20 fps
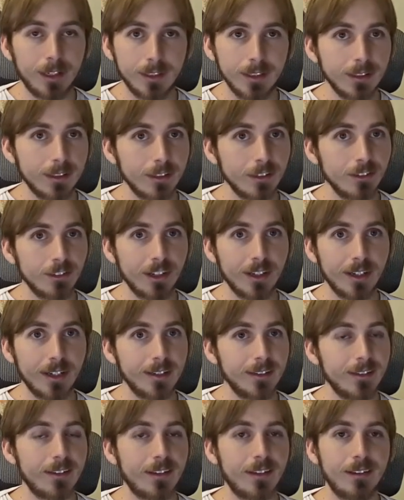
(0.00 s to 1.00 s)
I get the
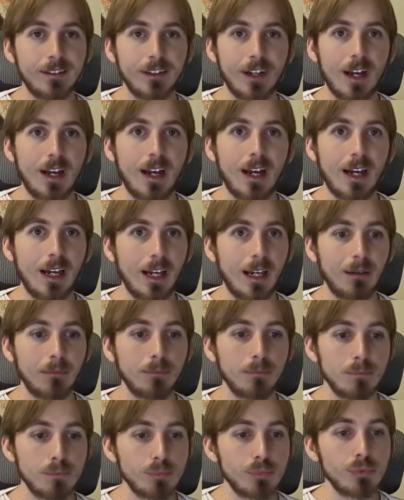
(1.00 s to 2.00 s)
chance, I
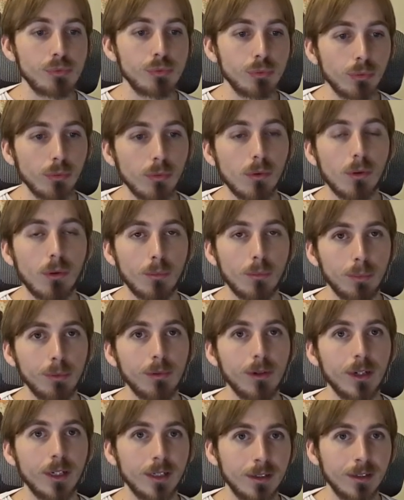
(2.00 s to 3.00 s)

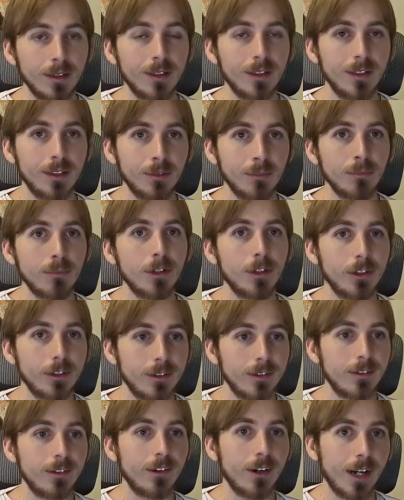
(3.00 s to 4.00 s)
probably
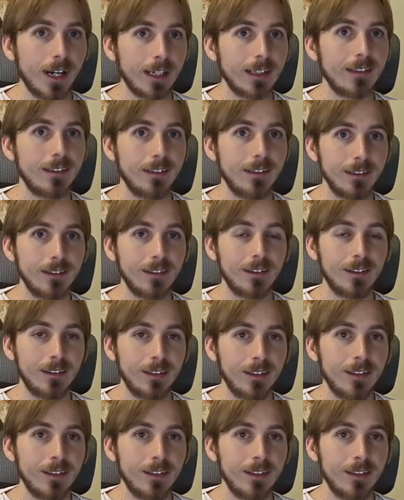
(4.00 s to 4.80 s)
mostly like you.